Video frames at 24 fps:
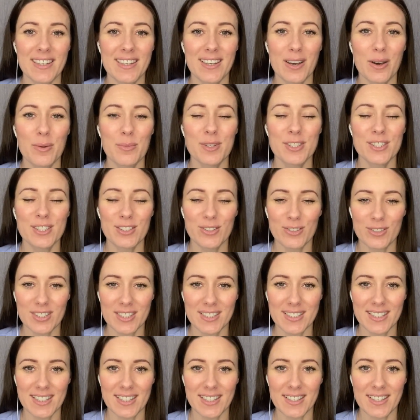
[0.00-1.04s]
coming to you
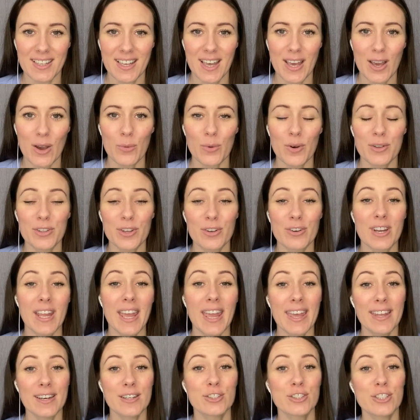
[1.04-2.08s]
today with our
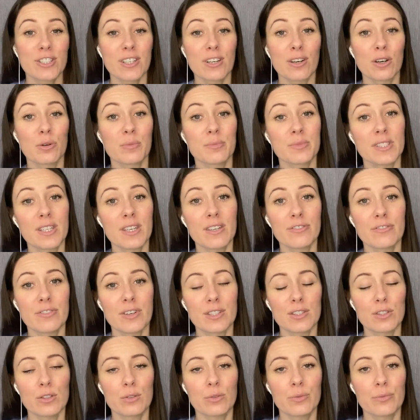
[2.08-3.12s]
energy update
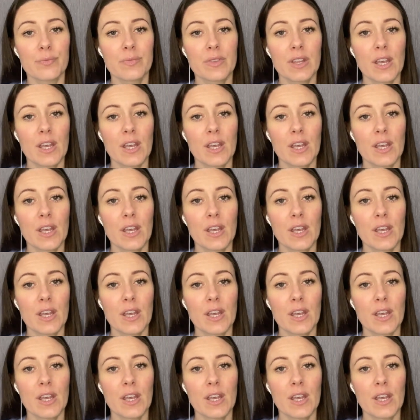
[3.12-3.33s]
video.